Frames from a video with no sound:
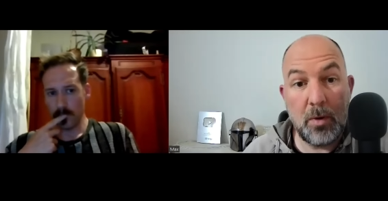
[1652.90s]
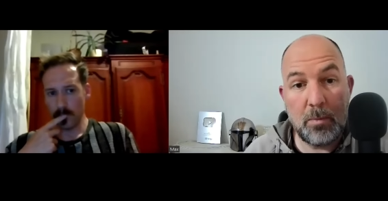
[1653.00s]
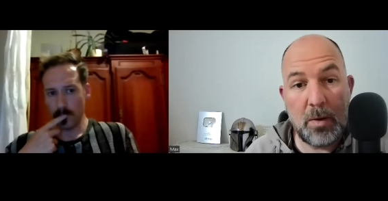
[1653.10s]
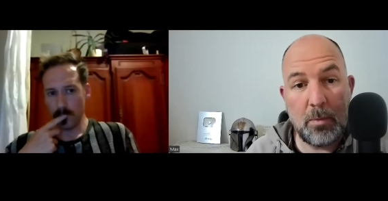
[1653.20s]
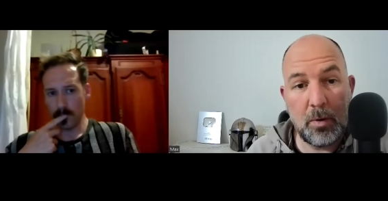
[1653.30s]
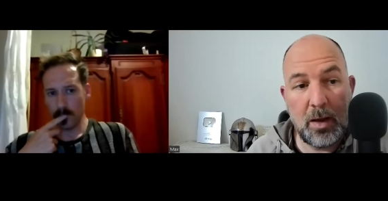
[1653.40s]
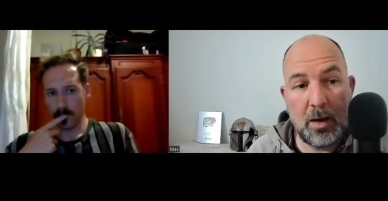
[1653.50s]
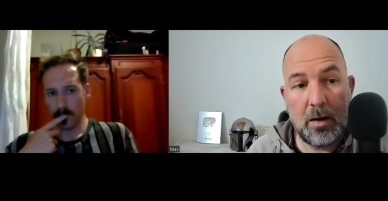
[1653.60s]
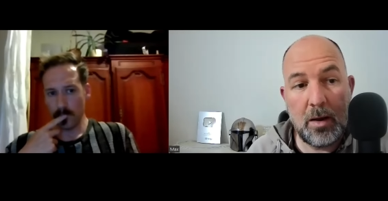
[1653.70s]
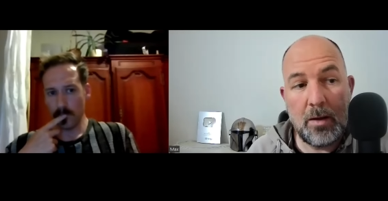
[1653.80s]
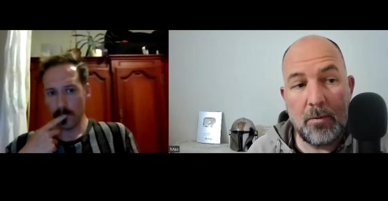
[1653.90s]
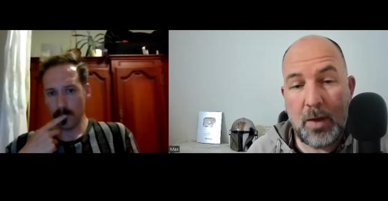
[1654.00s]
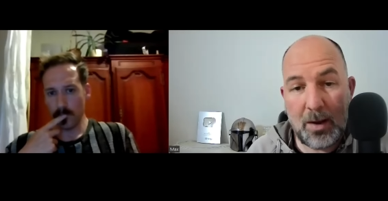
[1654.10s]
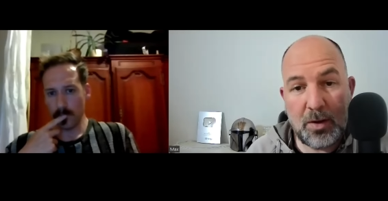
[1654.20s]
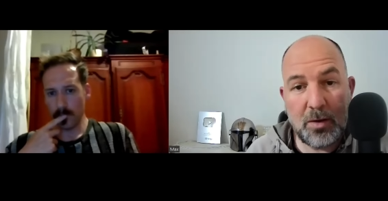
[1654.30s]
Speaker 1: to bring people in
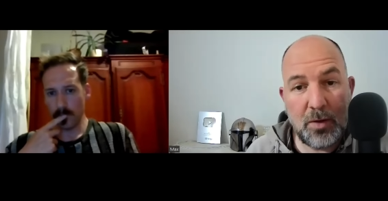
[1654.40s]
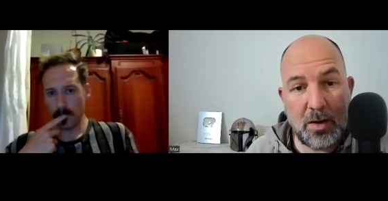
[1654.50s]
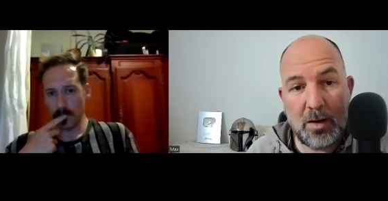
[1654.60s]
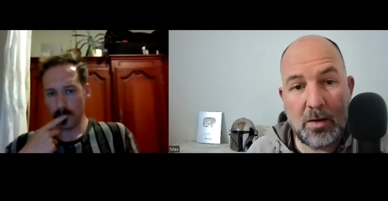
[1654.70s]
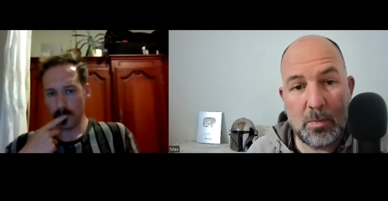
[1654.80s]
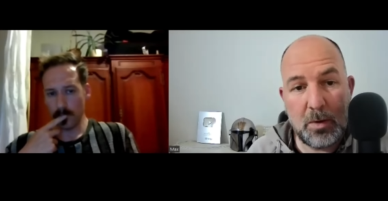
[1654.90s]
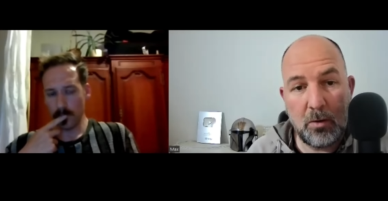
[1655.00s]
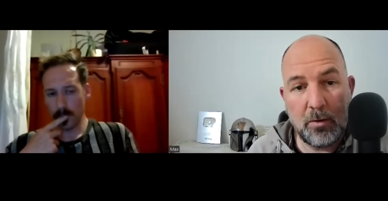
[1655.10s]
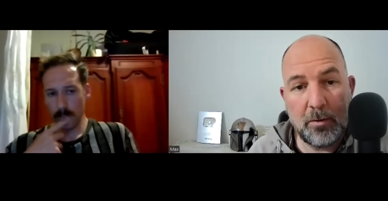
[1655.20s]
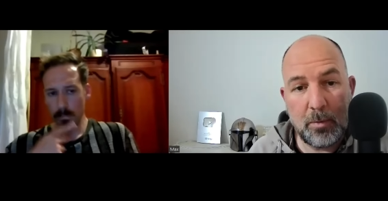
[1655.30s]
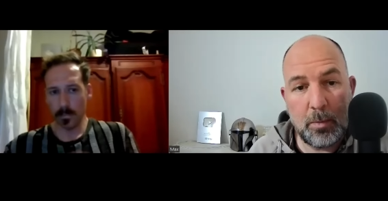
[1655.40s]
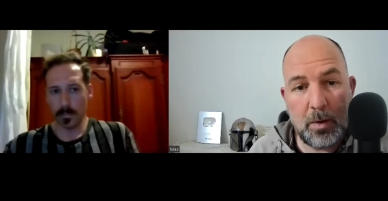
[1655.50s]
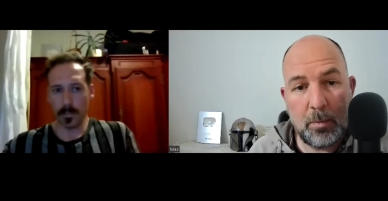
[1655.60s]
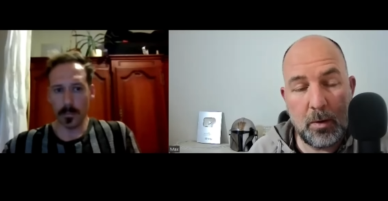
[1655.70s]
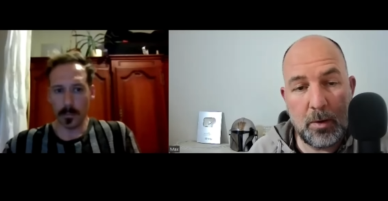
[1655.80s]
i think they need to be honest
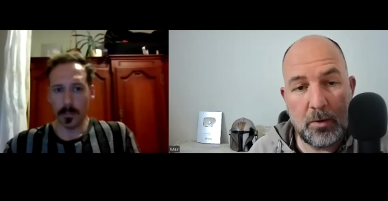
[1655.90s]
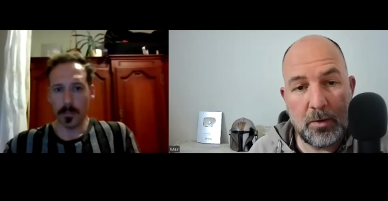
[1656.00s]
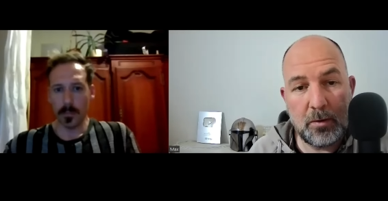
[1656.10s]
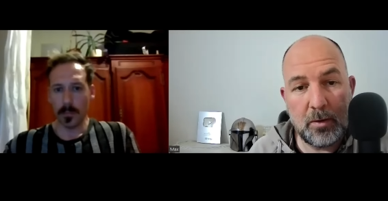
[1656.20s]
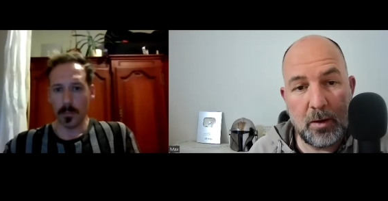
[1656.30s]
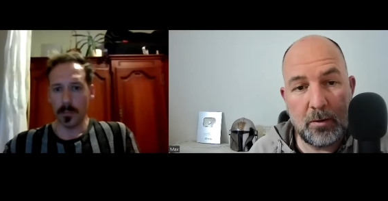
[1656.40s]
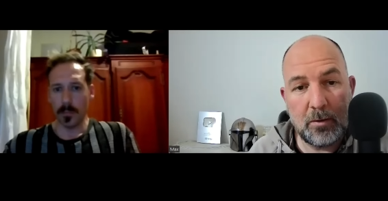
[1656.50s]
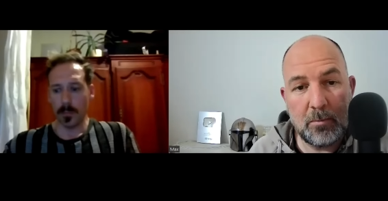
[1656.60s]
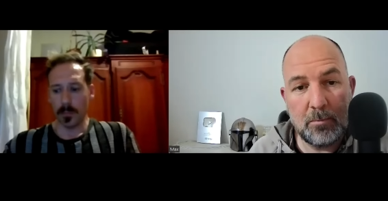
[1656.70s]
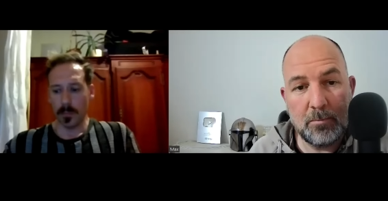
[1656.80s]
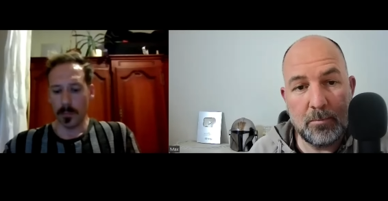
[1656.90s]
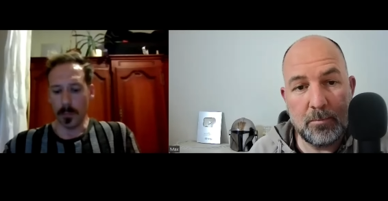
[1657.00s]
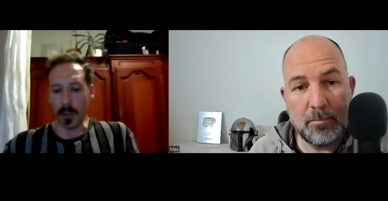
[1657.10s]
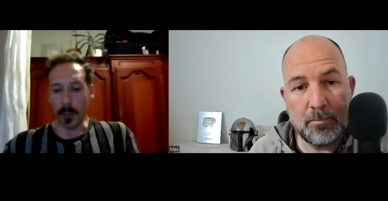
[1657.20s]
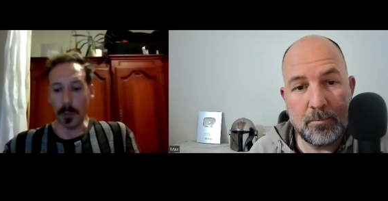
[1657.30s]
with people about these things
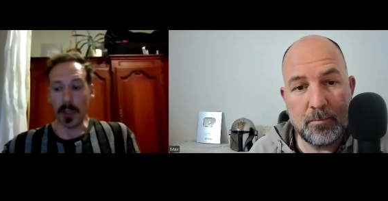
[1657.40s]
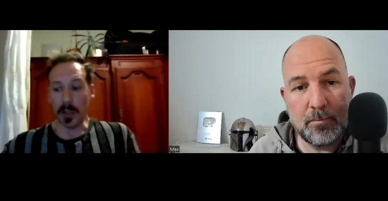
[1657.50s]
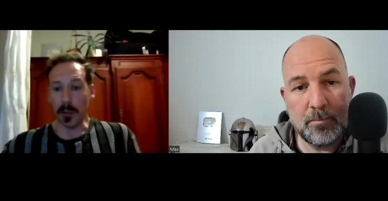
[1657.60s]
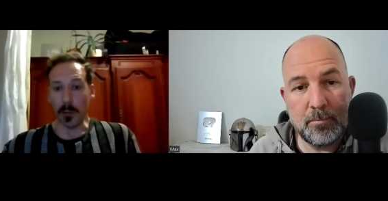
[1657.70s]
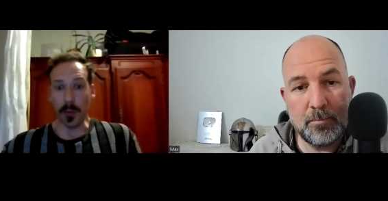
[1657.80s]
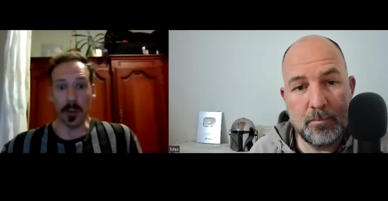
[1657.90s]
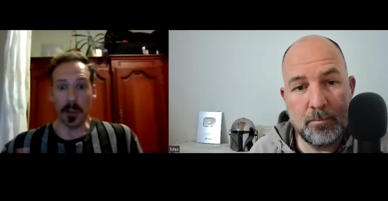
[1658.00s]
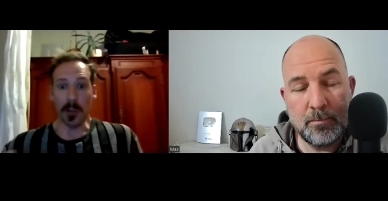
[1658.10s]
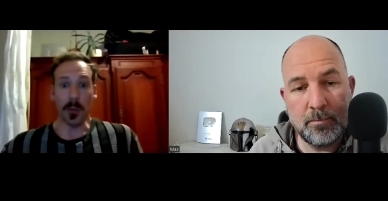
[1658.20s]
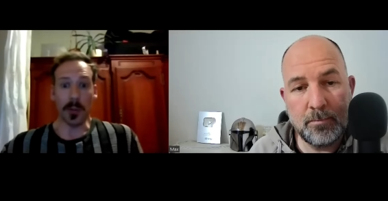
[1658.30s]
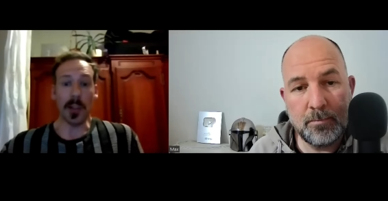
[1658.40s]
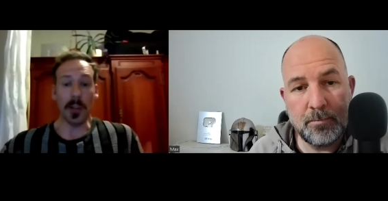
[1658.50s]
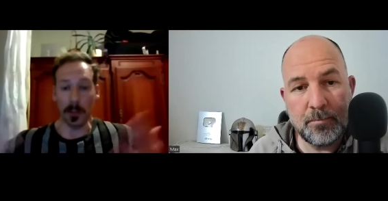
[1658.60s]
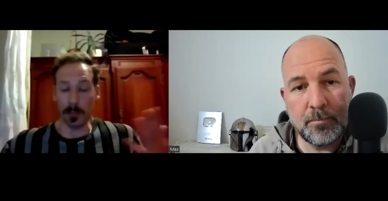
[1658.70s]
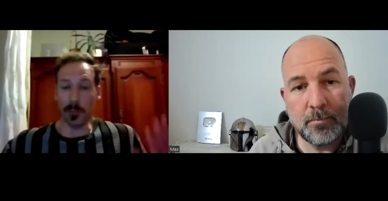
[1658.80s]
Speaker 2: yeah, I mean they can all they can always say,
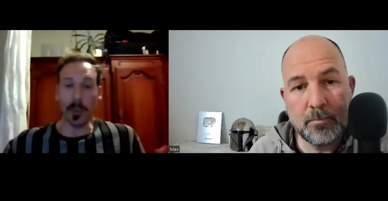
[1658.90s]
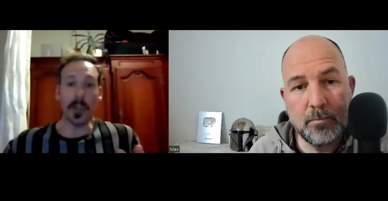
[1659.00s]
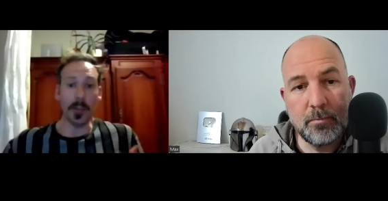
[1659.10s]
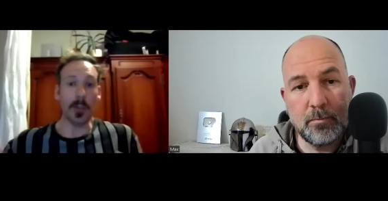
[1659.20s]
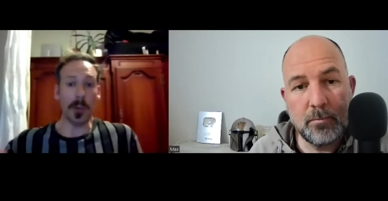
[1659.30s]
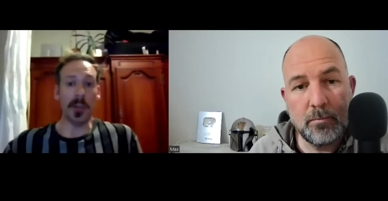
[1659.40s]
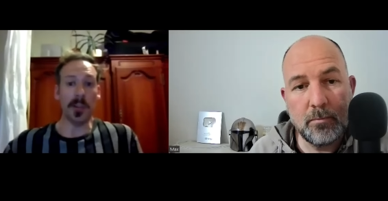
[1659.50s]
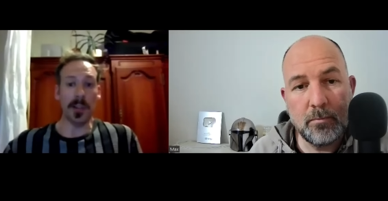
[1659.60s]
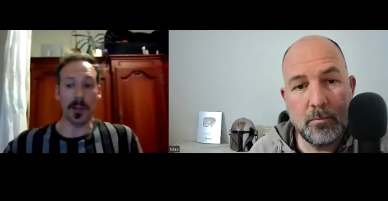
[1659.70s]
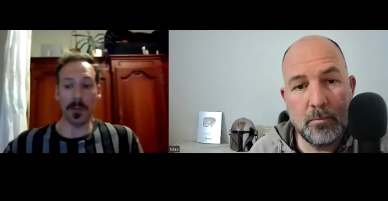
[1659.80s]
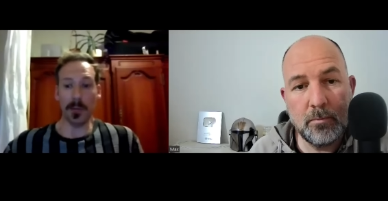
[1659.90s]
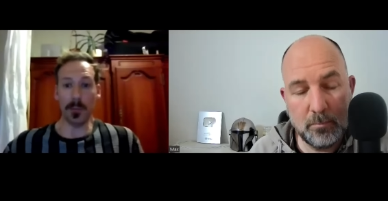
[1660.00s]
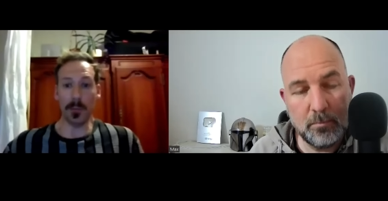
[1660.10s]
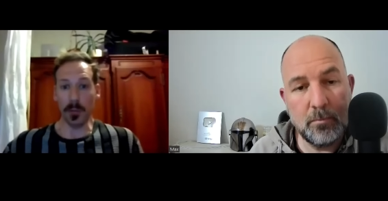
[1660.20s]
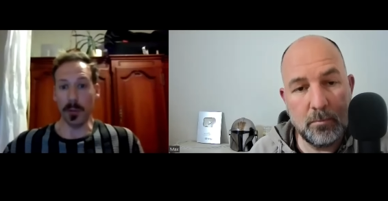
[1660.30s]
look, we're not the party that
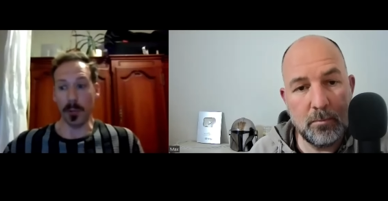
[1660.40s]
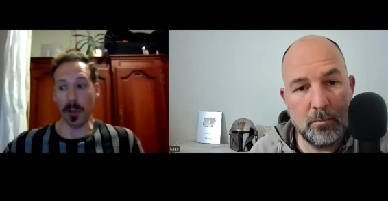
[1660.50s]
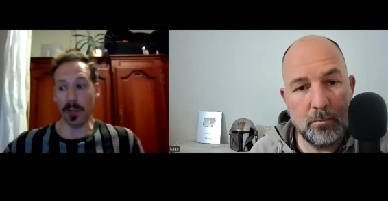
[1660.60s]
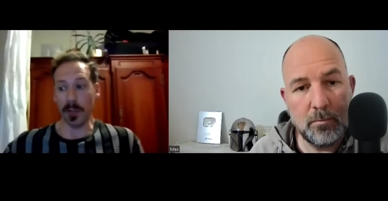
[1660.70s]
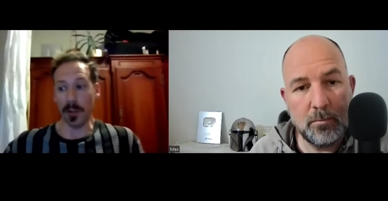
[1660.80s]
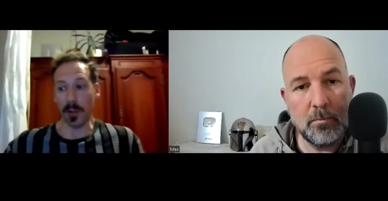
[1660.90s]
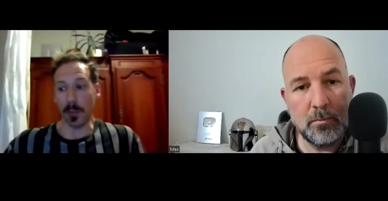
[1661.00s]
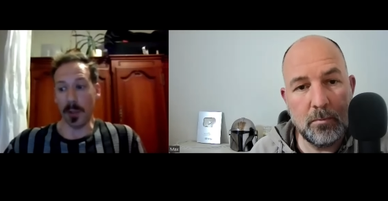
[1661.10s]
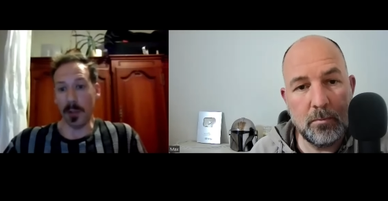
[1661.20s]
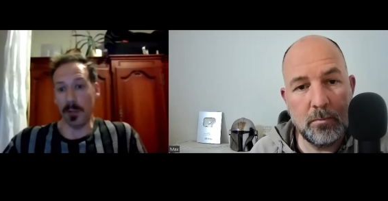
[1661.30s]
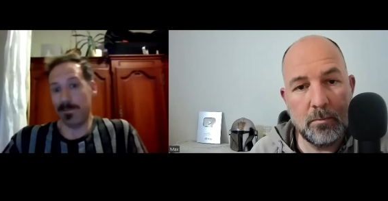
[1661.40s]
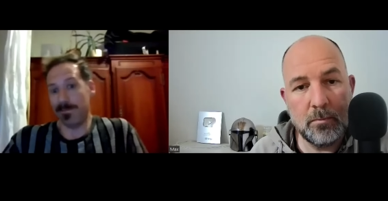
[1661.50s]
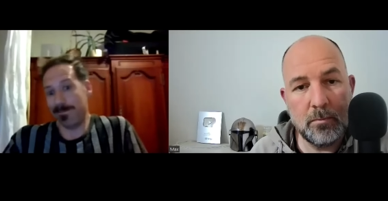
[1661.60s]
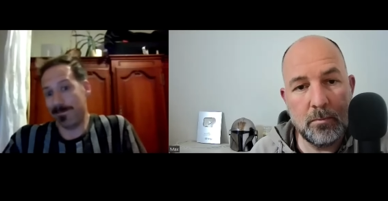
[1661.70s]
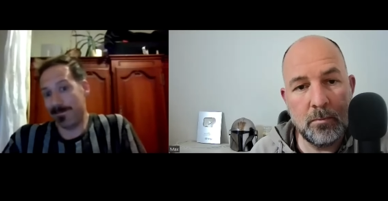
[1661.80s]
brought you Brexit. I mean,
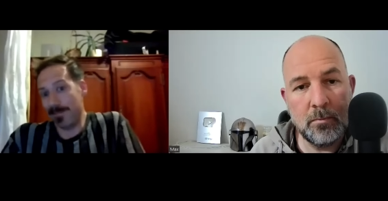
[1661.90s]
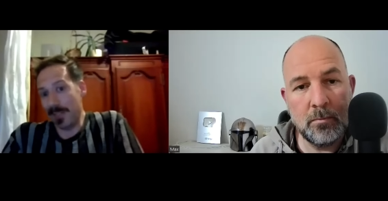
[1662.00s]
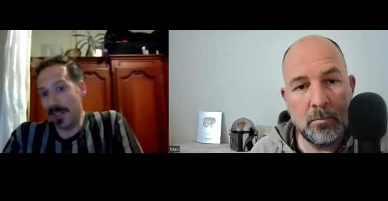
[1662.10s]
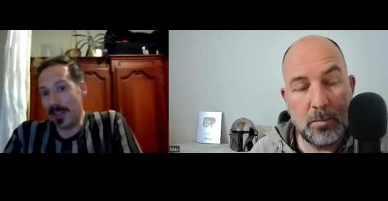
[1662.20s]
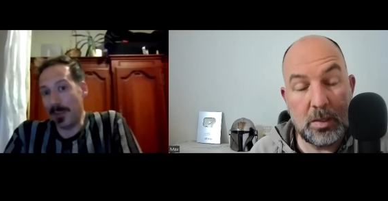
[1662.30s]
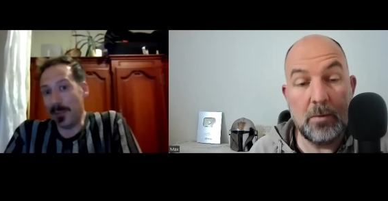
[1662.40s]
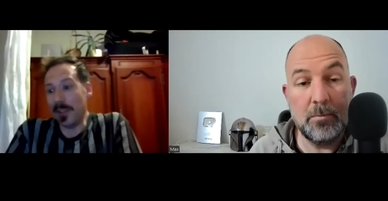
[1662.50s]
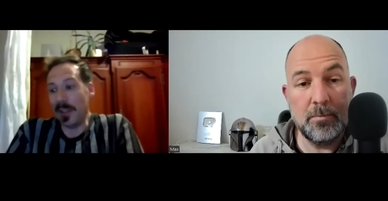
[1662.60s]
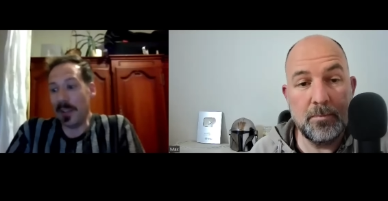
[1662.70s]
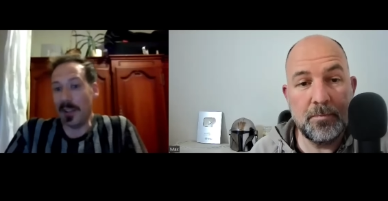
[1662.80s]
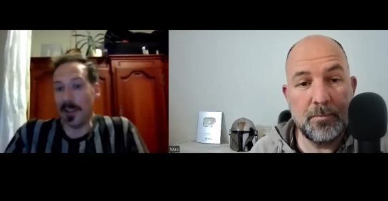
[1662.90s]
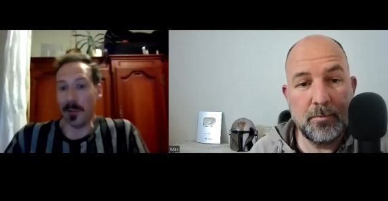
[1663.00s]
obviously yeah. they didn't